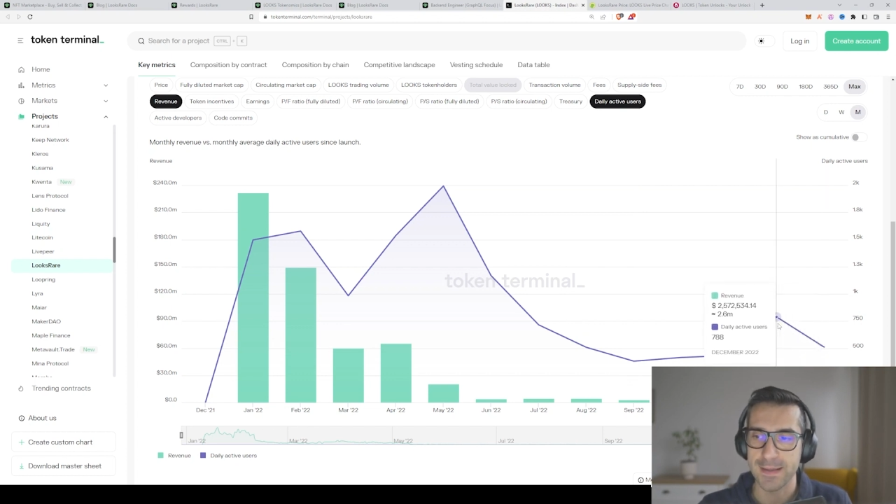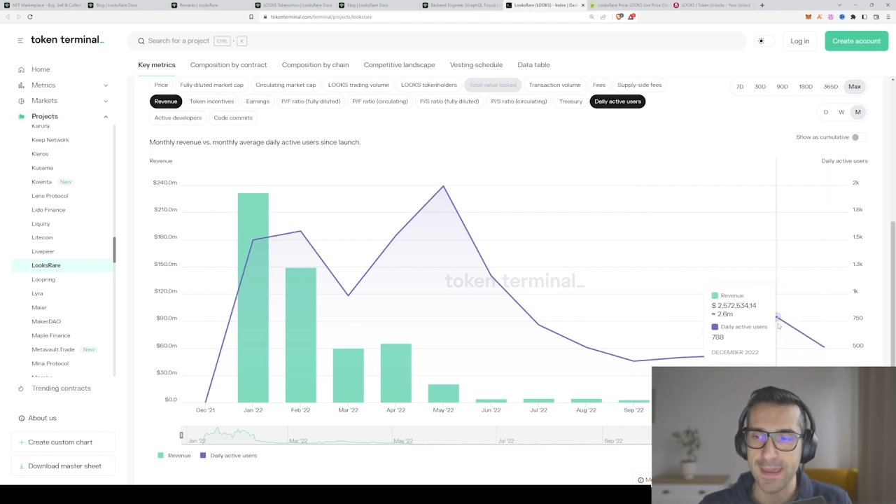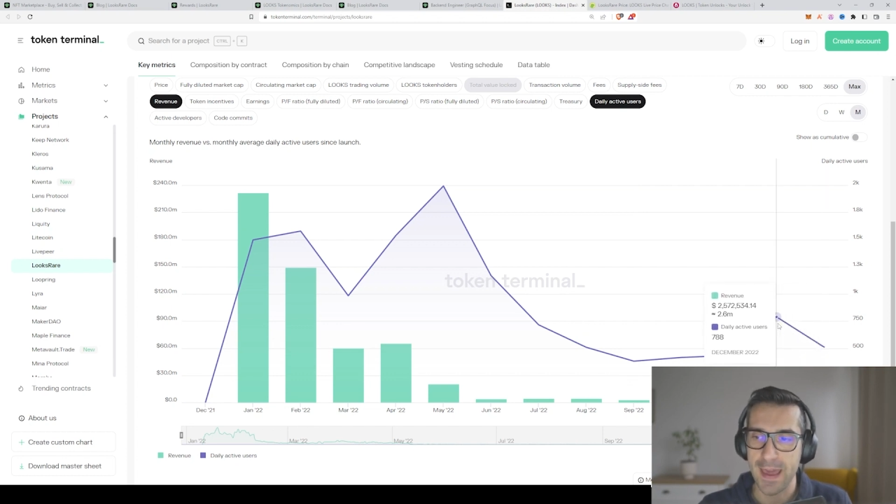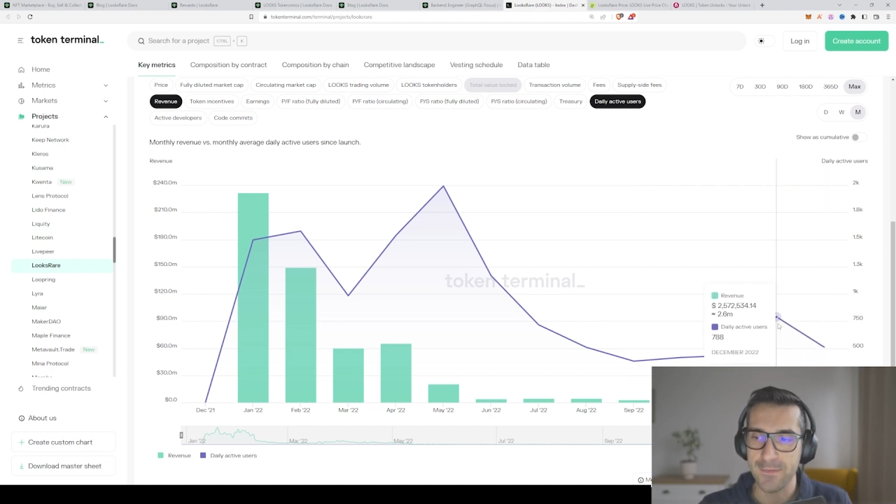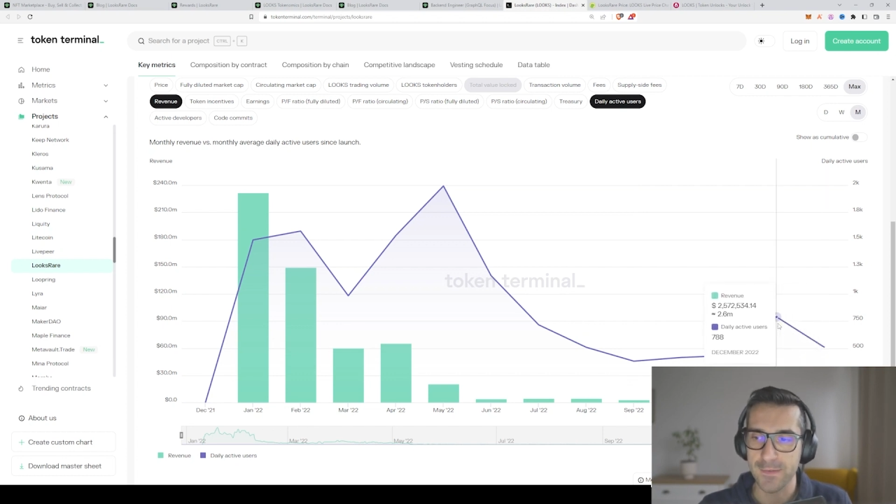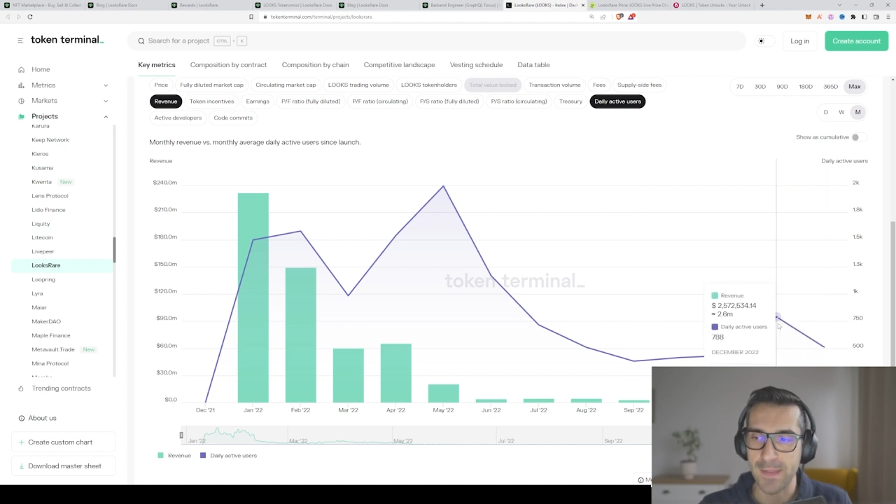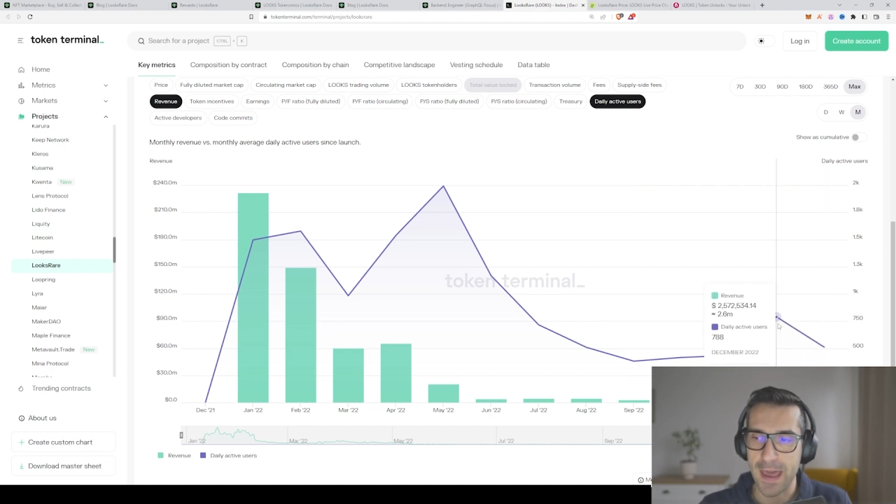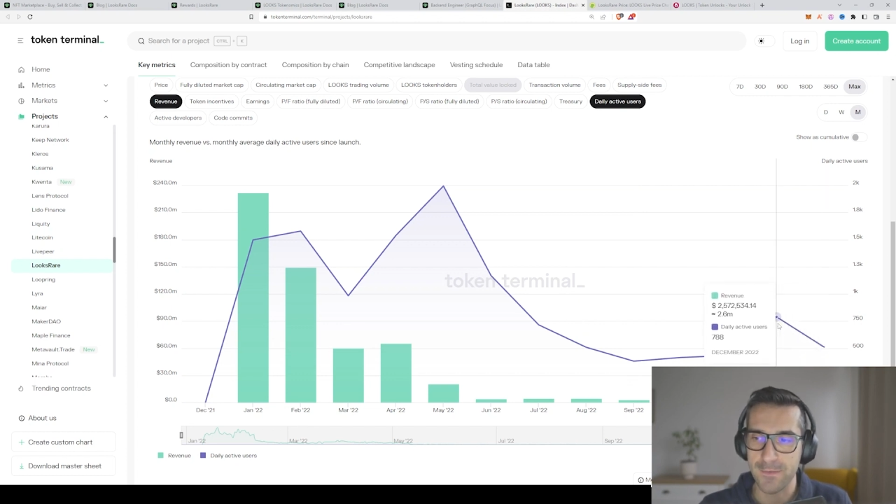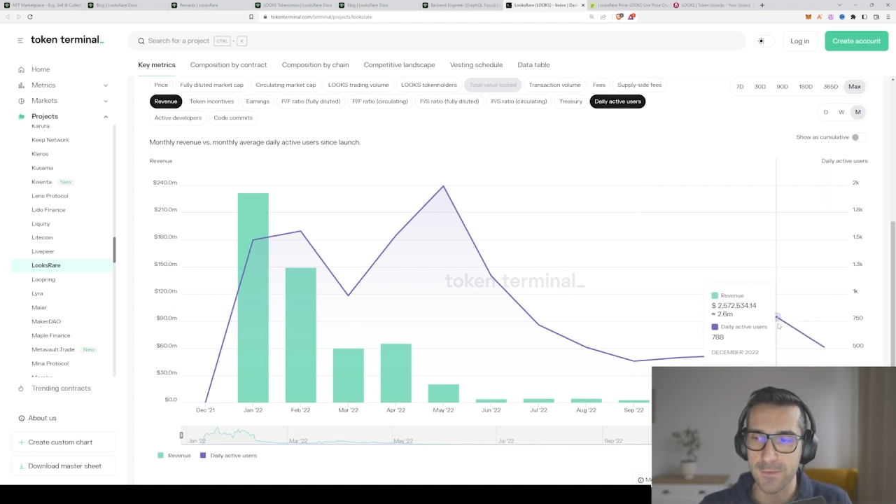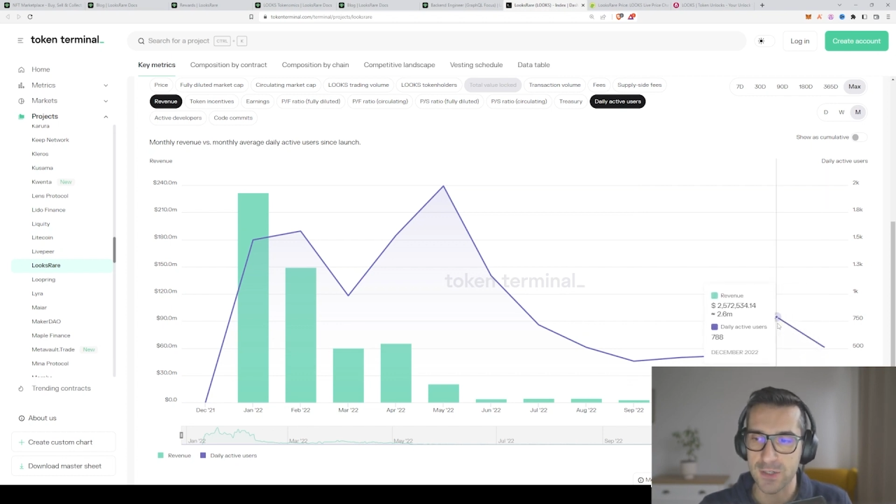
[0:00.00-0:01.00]
they have an
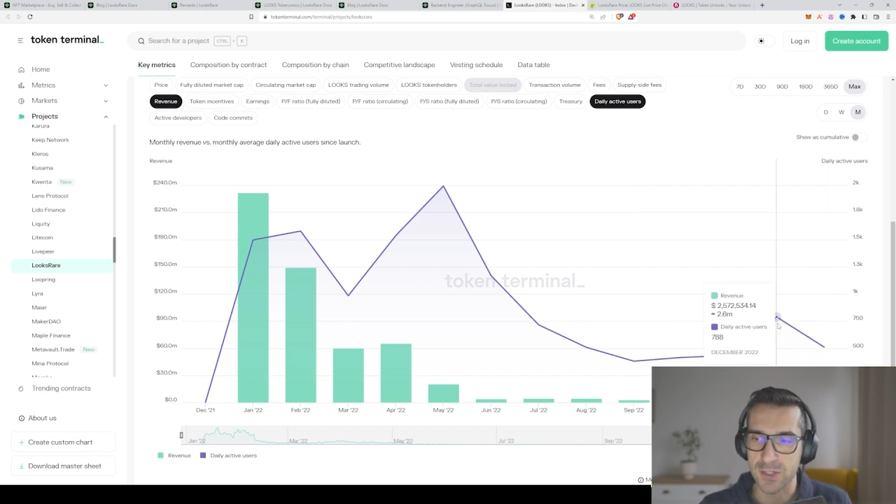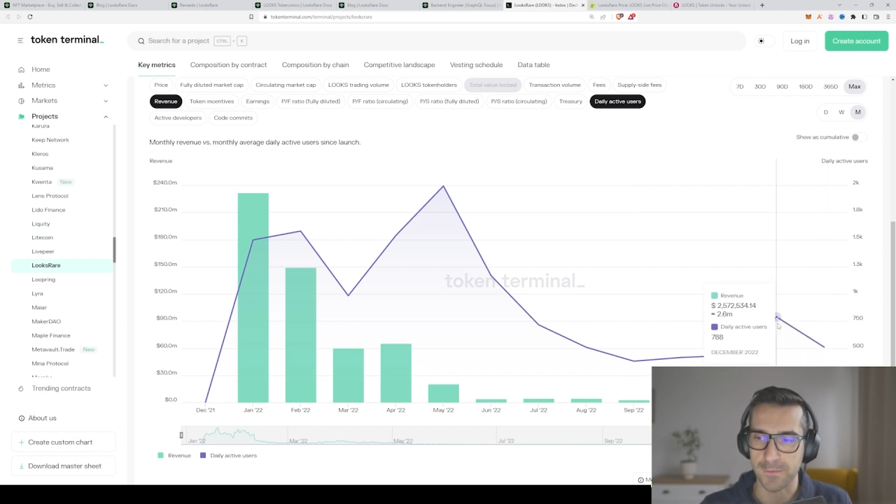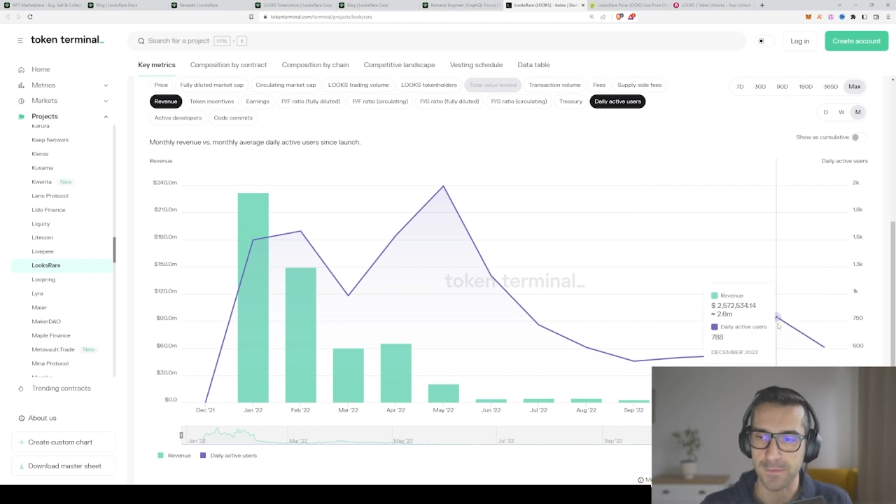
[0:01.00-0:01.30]
average of